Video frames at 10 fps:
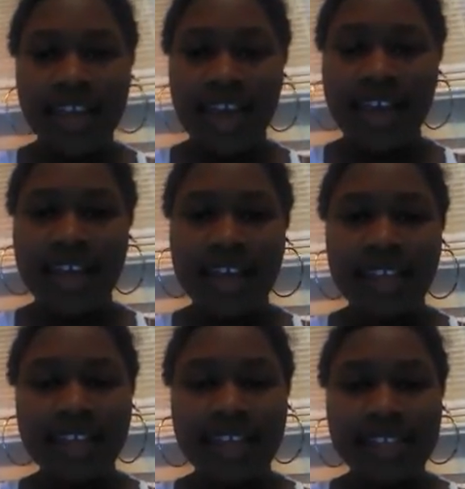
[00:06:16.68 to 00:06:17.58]
and I
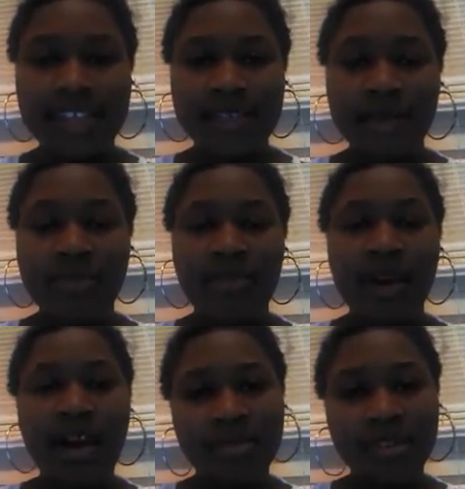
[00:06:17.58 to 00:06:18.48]
think that's a big
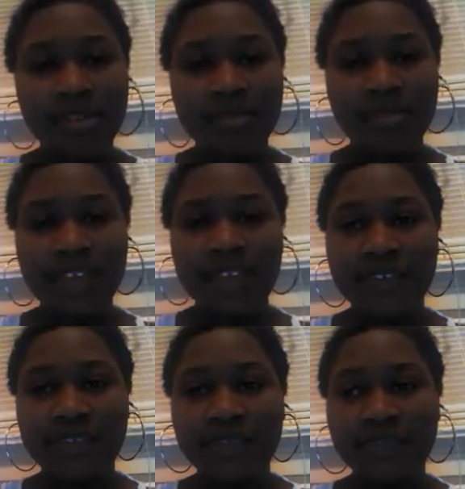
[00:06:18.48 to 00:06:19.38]
problem
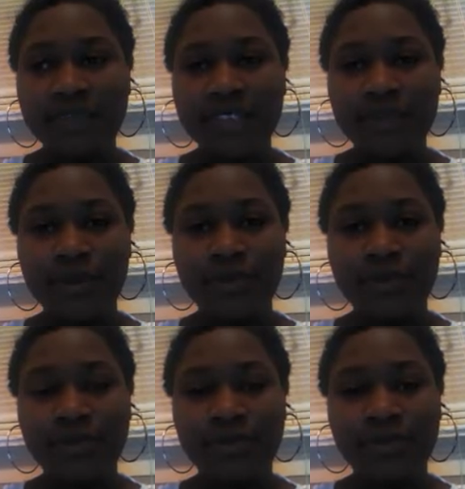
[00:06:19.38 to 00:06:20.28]
if
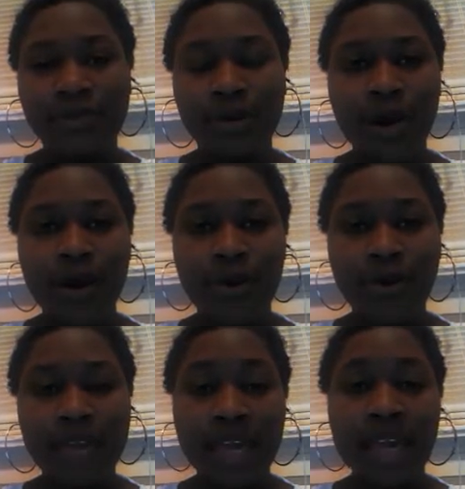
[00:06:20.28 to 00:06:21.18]
two grown
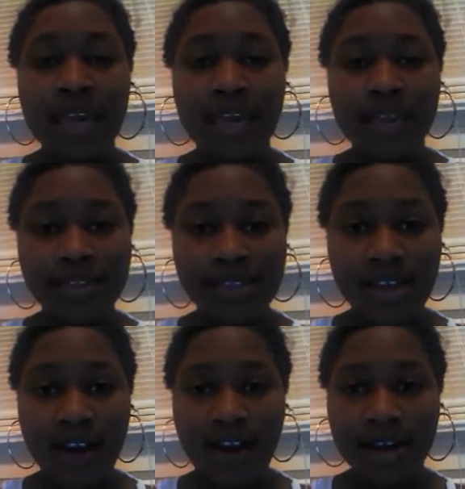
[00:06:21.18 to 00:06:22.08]
kids
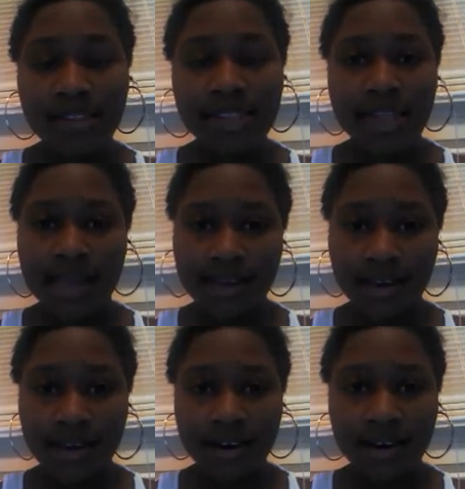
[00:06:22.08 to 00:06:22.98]
are
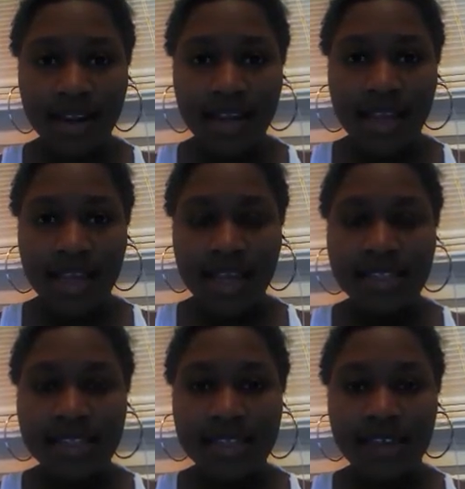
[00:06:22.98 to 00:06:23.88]
together
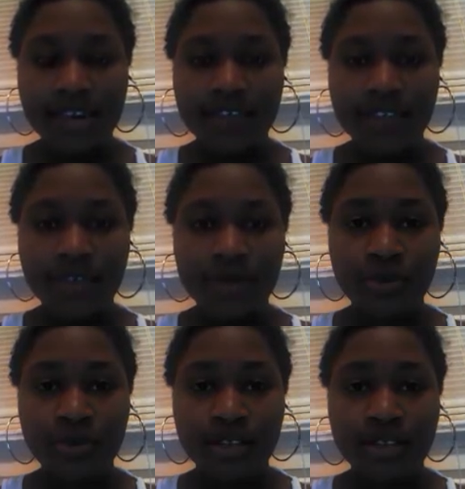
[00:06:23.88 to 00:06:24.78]
instead of two
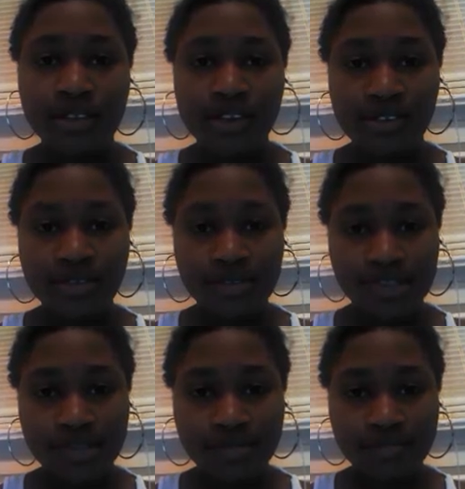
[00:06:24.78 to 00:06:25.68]
adults.
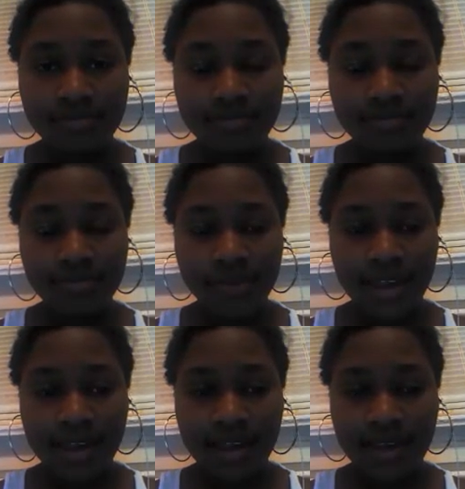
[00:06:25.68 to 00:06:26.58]

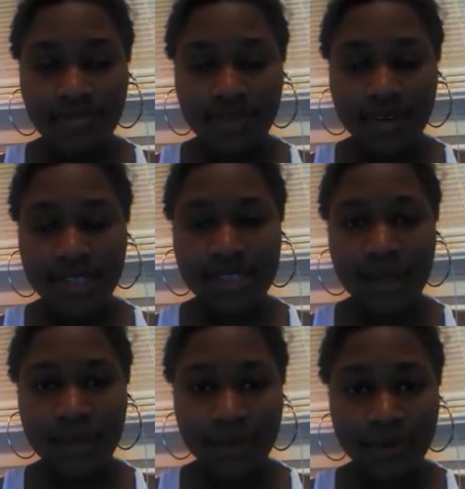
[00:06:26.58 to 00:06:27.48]
Okay, for
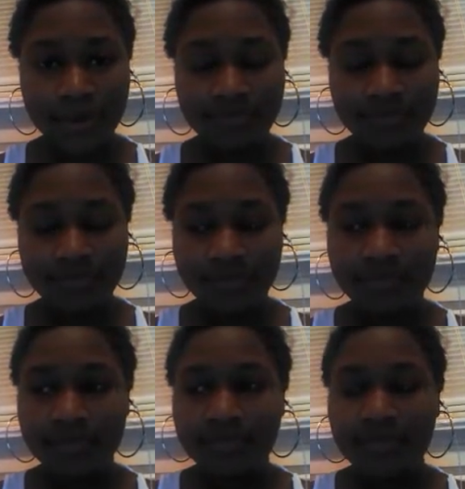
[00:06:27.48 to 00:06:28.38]
example,
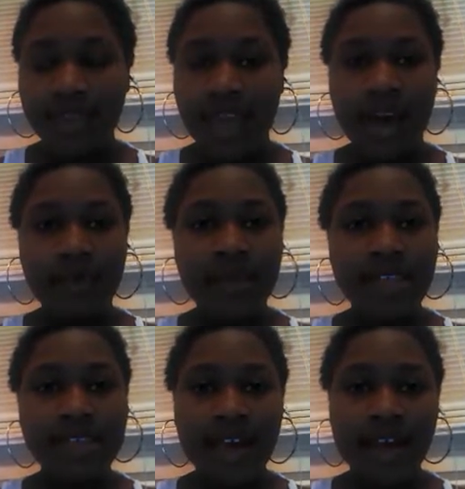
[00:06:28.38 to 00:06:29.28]
how many
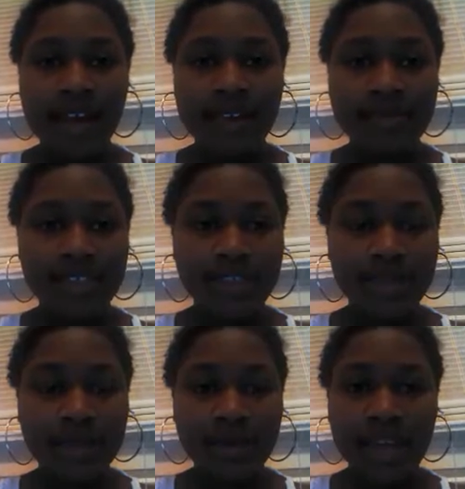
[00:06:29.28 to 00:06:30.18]
times do
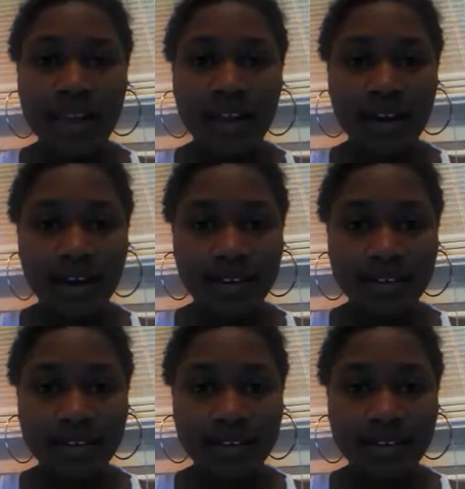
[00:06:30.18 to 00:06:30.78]
you hear,